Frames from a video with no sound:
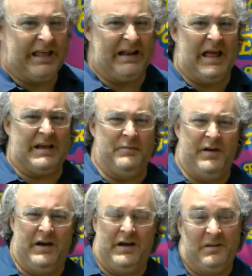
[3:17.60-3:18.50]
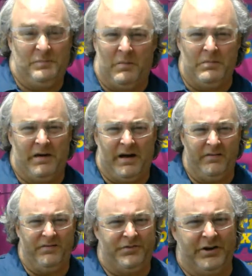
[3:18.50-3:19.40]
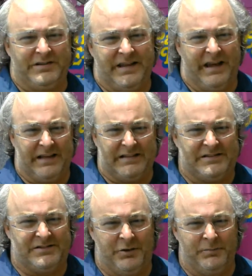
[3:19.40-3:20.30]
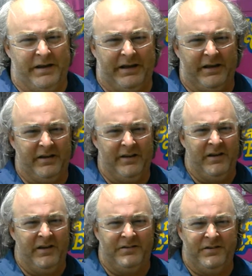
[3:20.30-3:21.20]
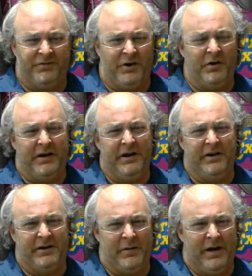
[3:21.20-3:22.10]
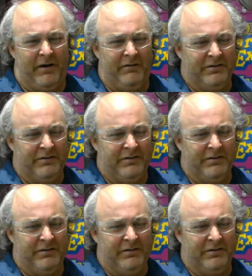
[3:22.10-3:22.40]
take like about 30 seconds to a minute for all the air to go out.